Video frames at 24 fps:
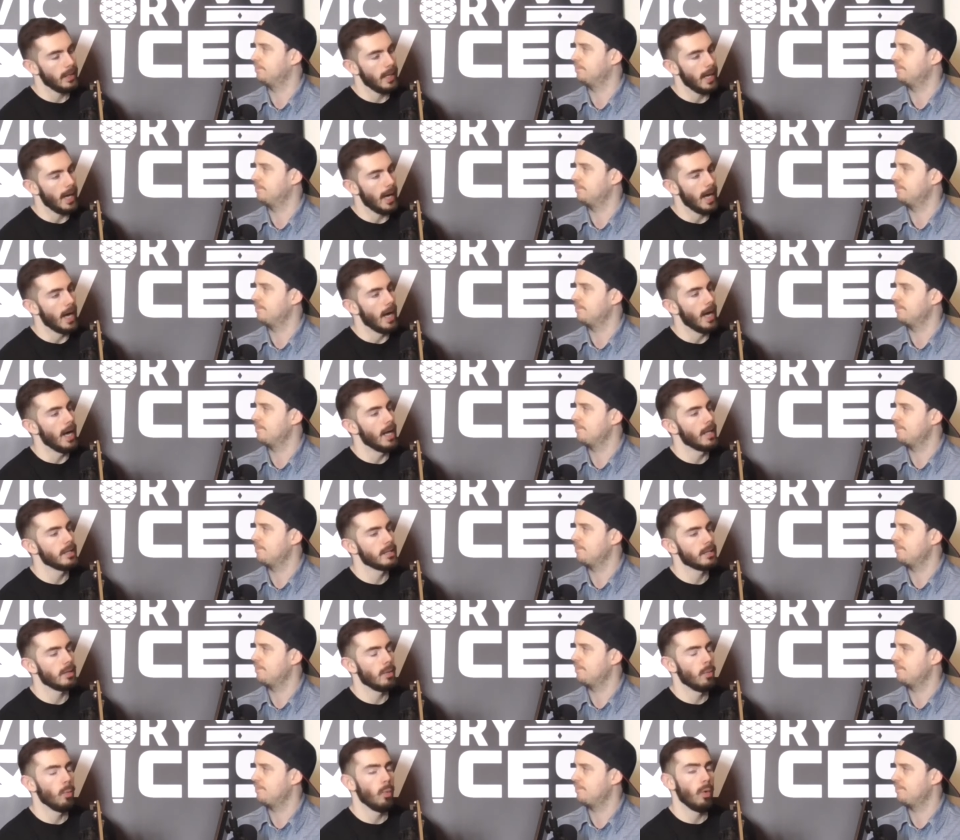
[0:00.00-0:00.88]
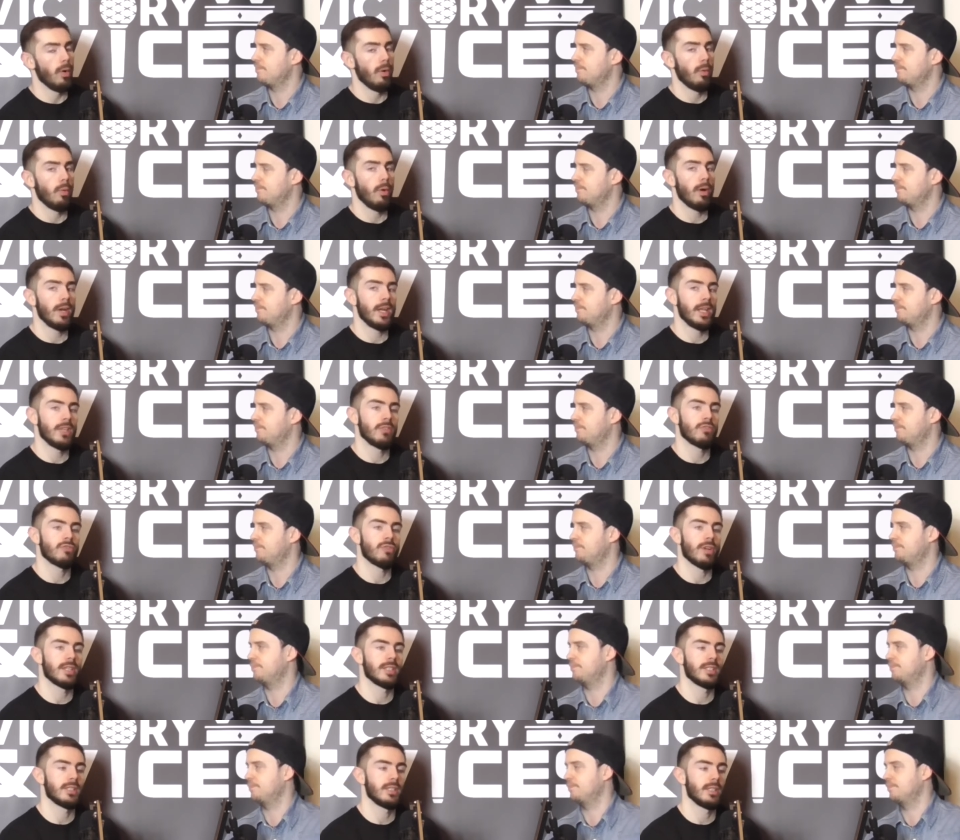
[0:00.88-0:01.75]
Speaker 1: Yeah, and w- what
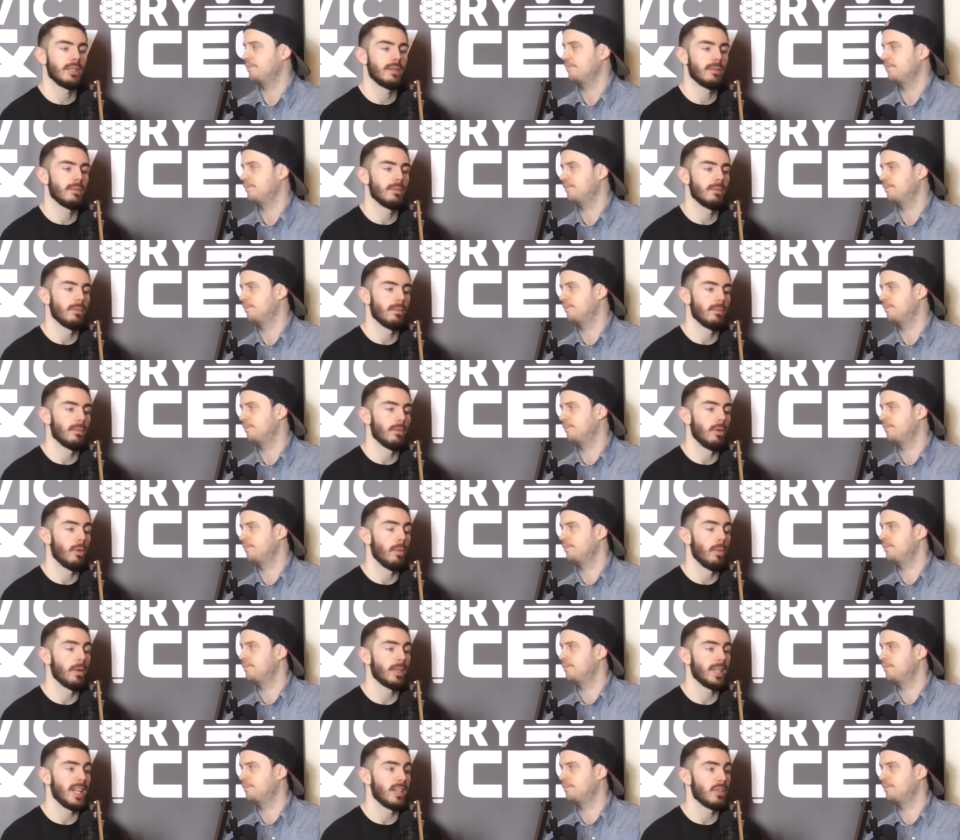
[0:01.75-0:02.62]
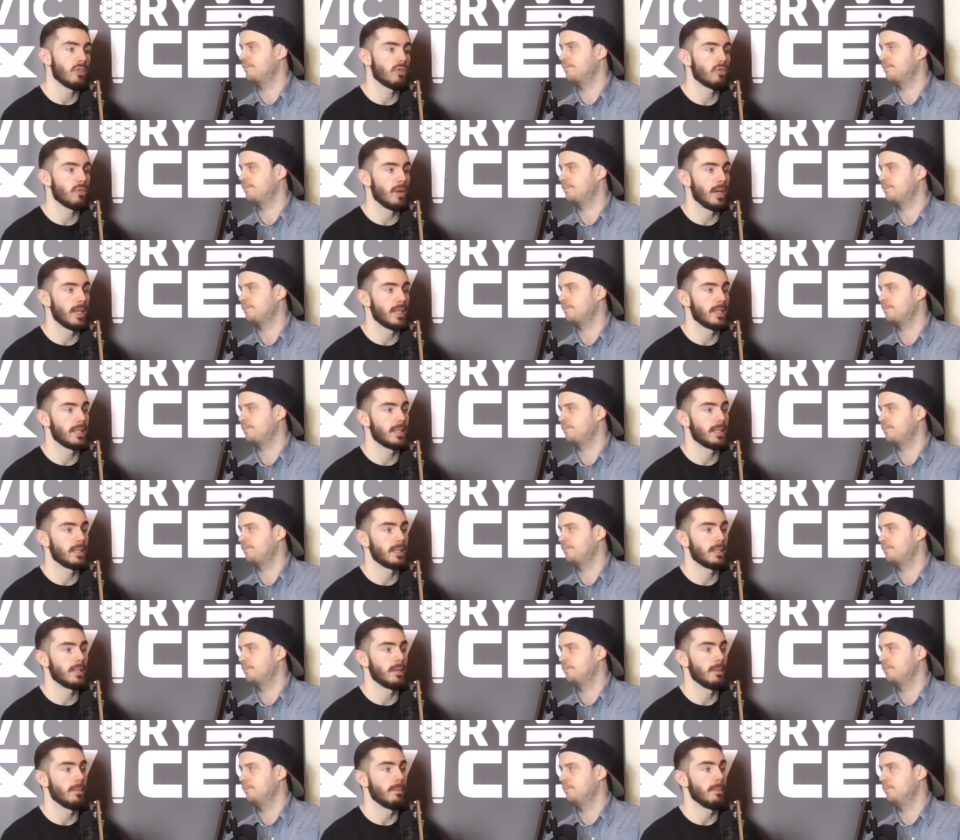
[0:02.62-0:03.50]
interested or what
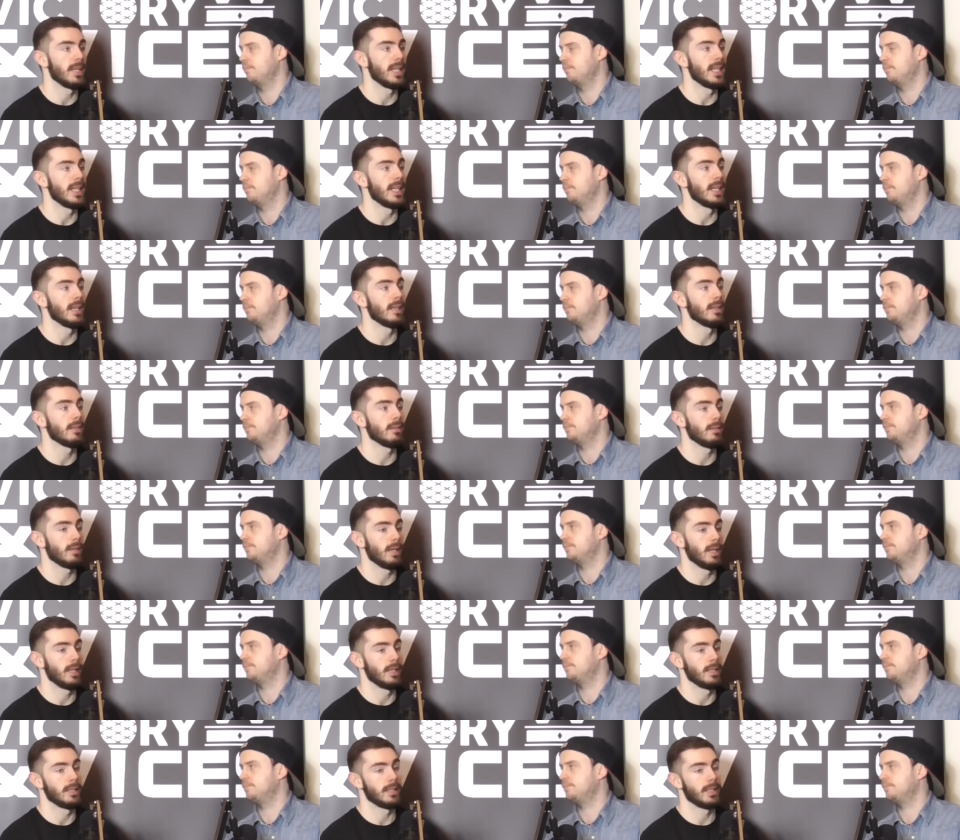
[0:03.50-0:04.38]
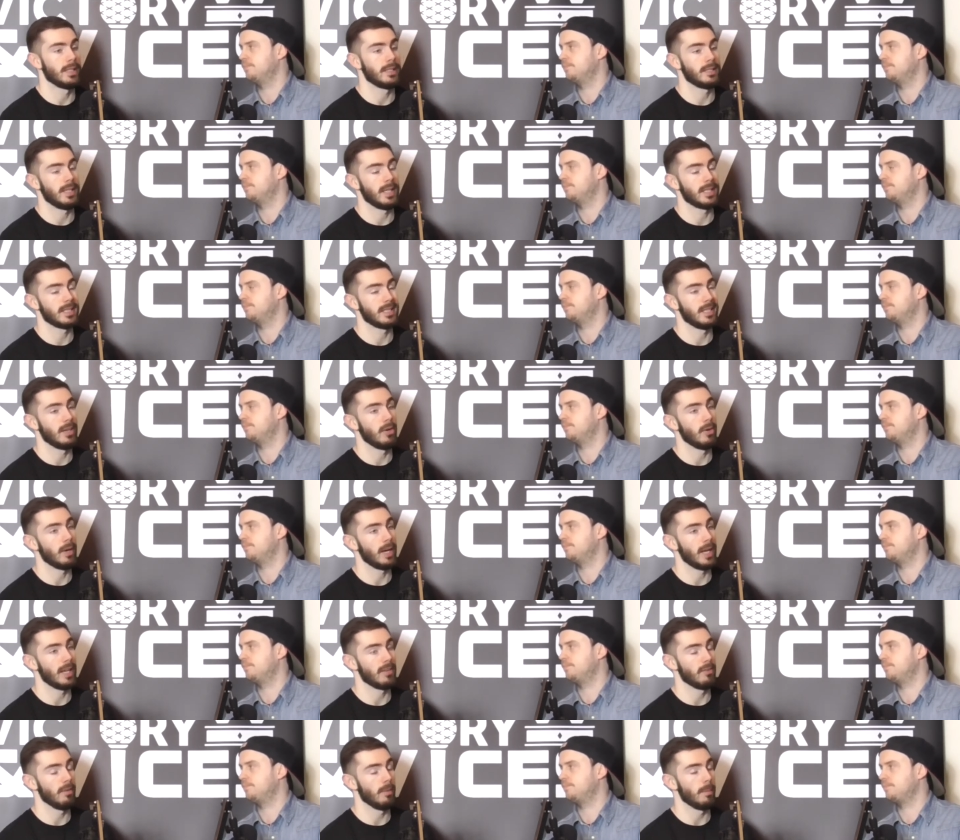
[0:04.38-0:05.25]
interests me, and that's
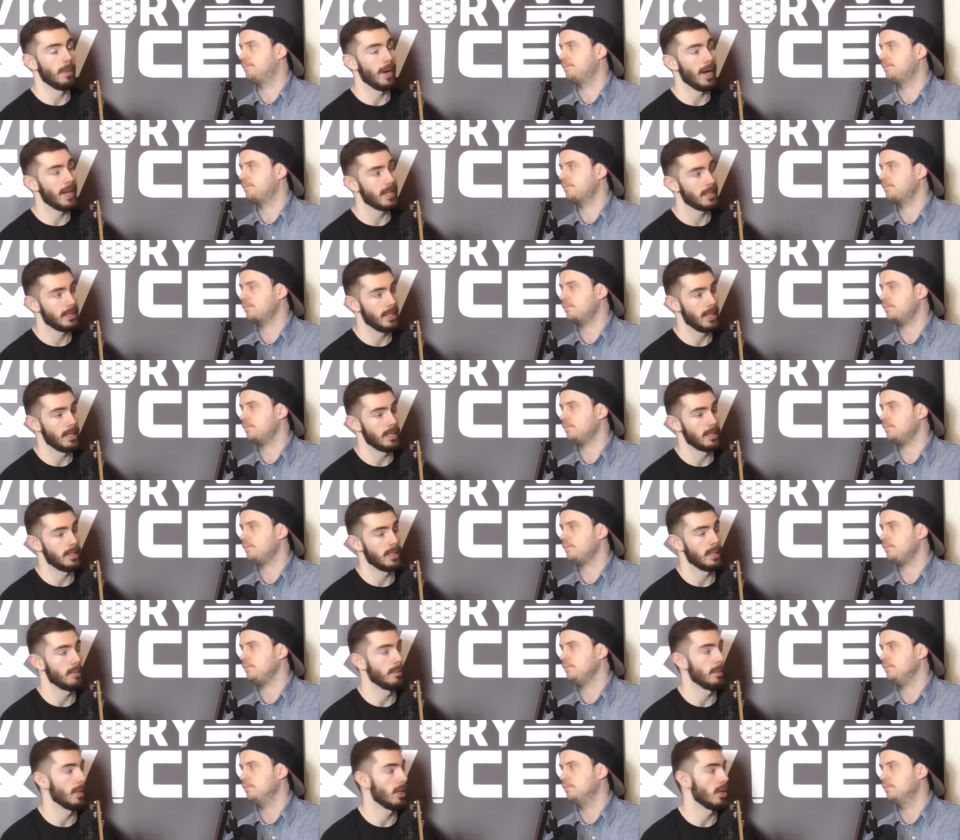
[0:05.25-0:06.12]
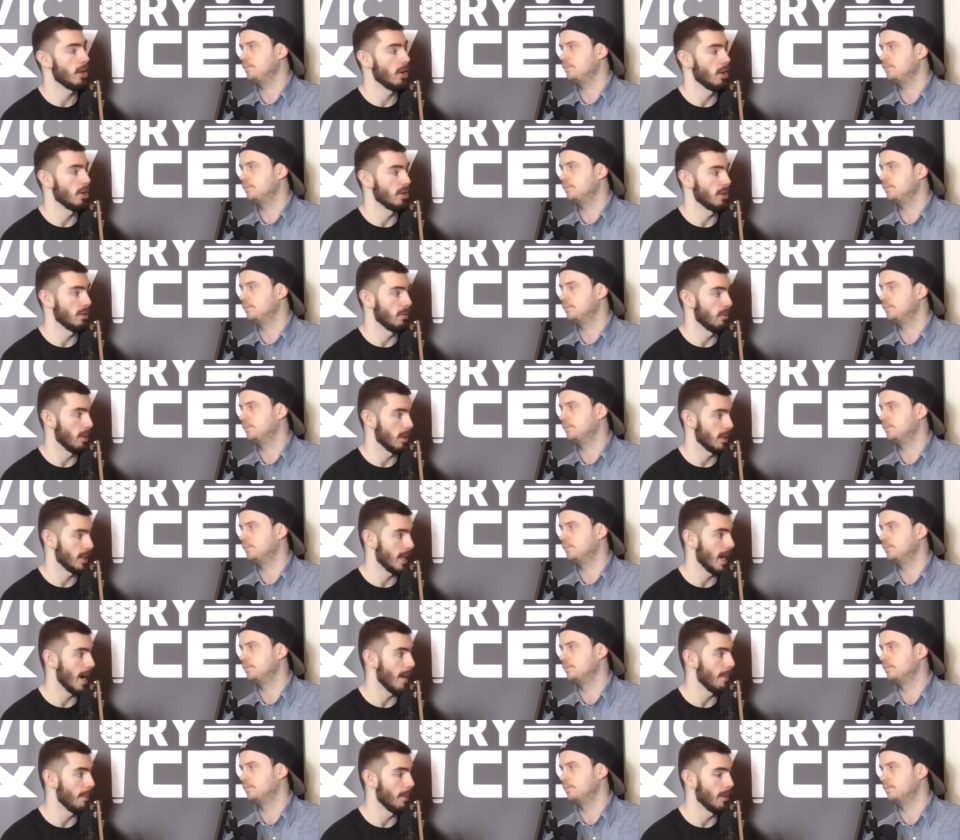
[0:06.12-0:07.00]
now kind of a past tense thing because of
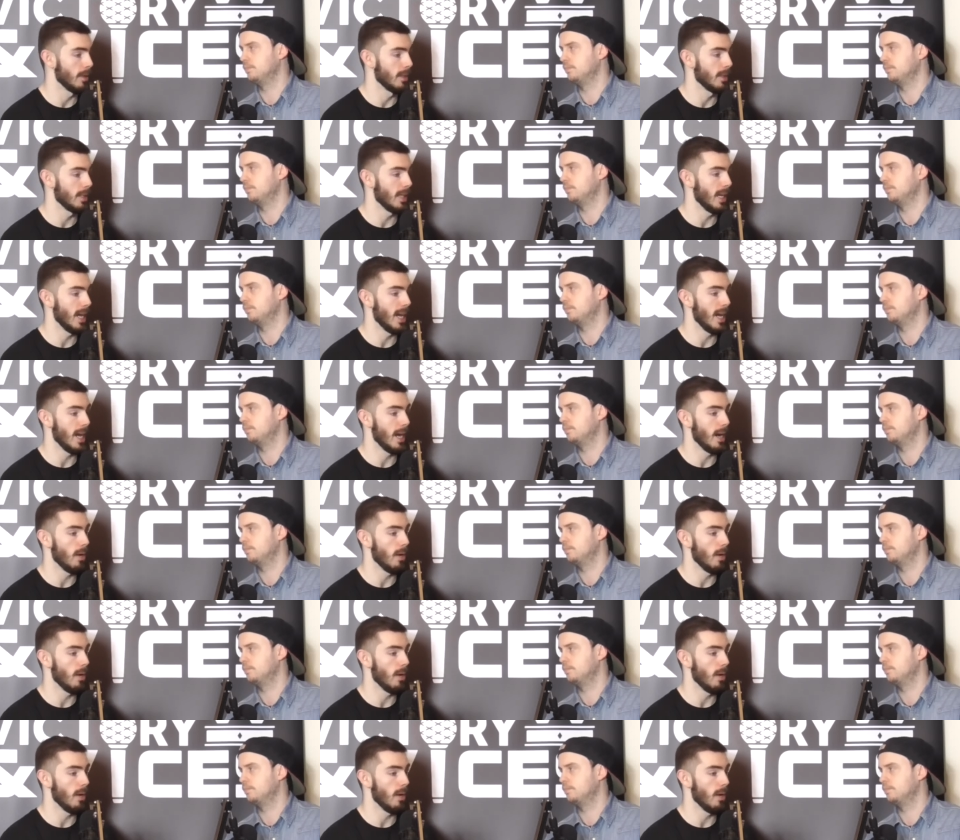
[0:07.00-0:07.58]
what's happened,